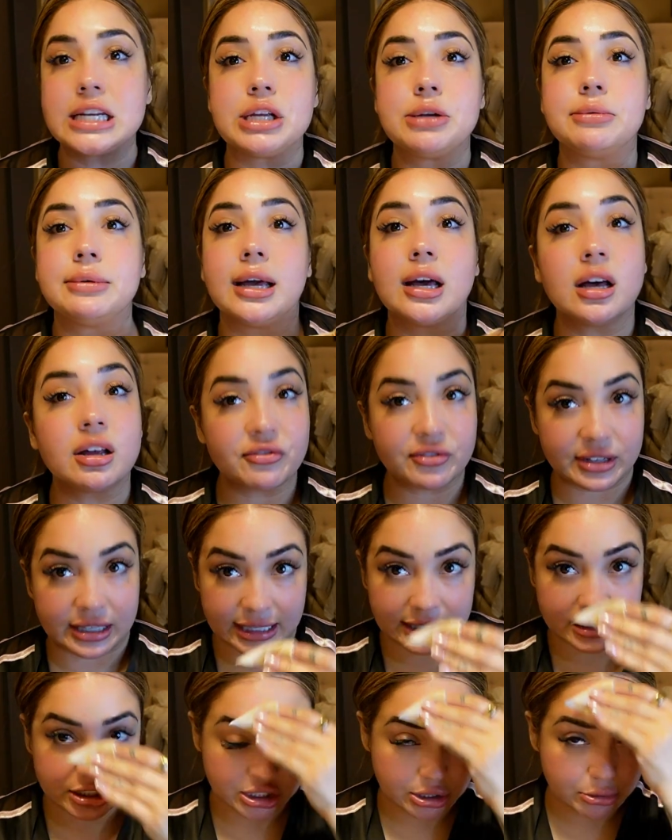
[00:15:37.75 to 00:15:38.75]
And don't
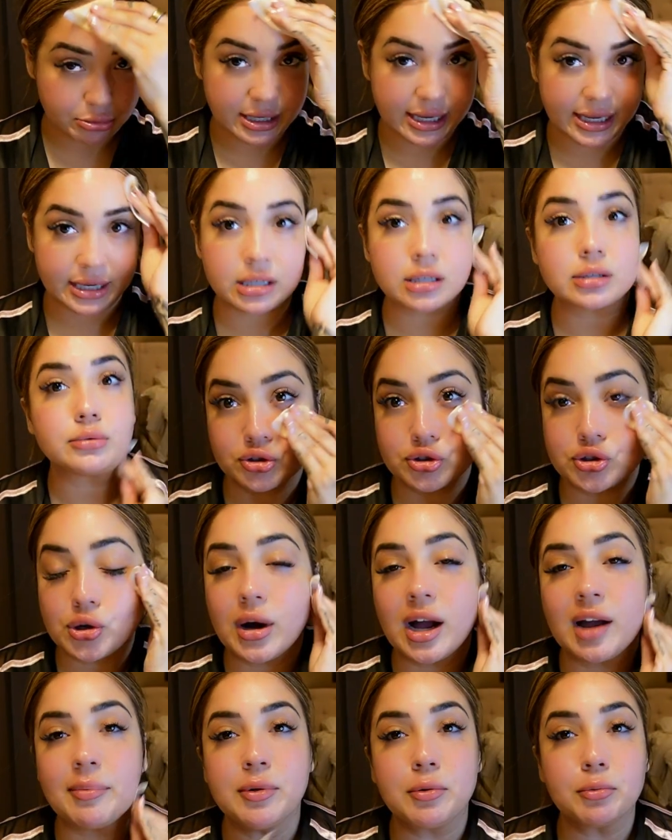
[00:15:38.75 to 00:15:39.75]
forget your neck. So
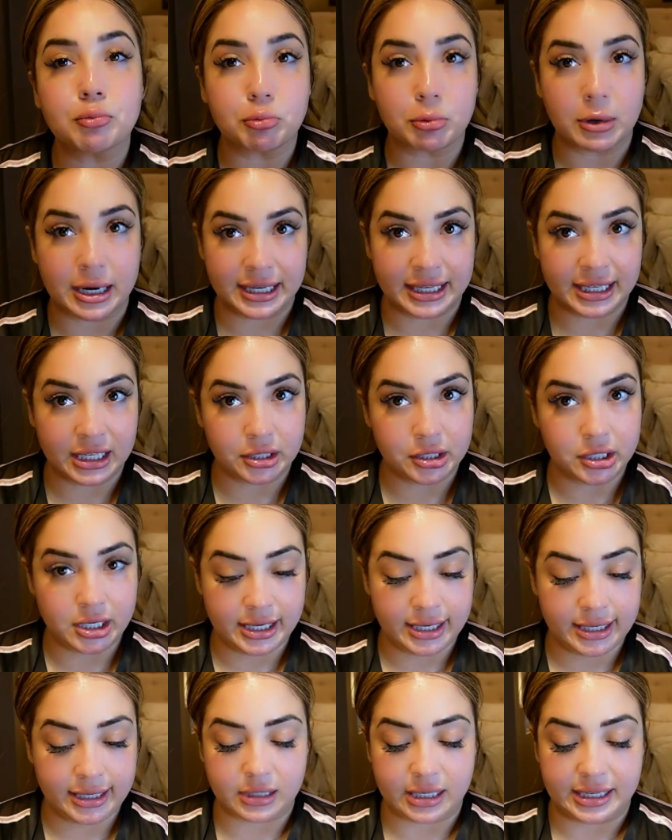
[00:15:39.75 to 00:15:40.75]
I've been running a
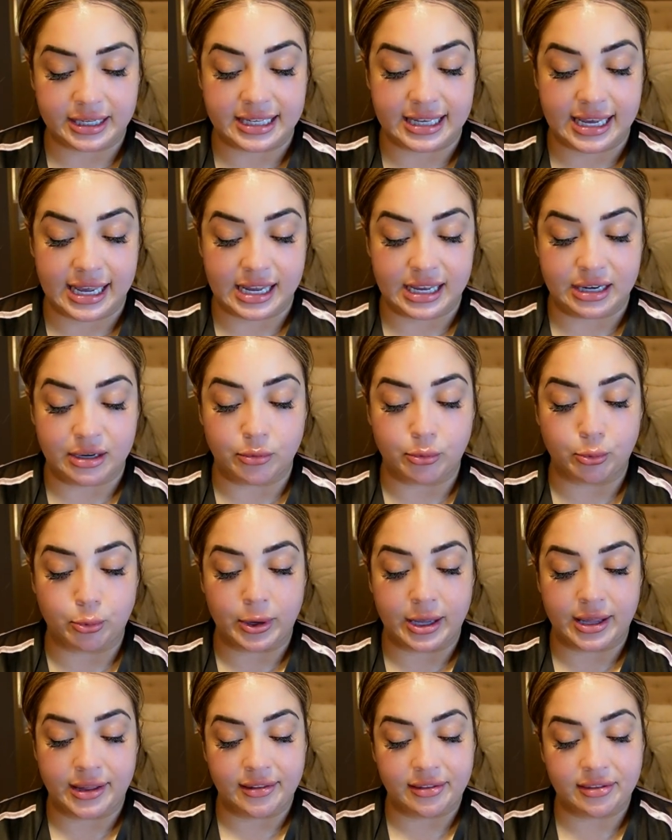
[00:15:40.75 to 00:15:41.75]
lot again
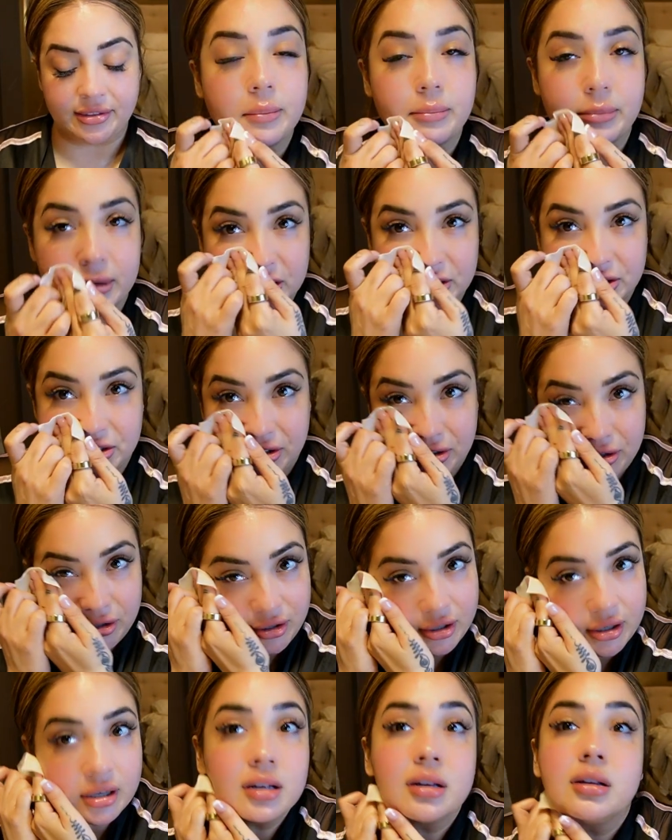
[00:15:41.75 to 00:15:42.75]
with
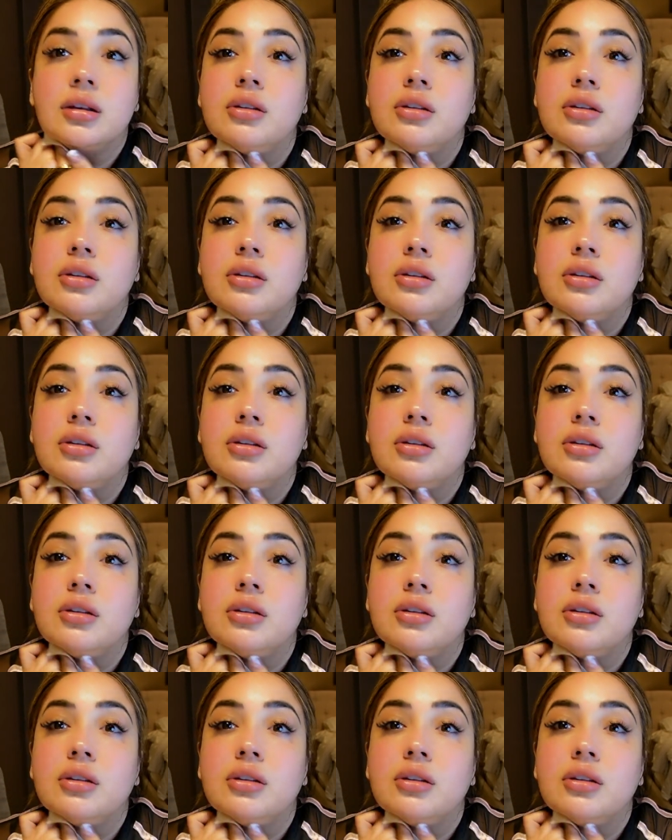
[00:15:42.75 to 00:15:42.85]
Mr.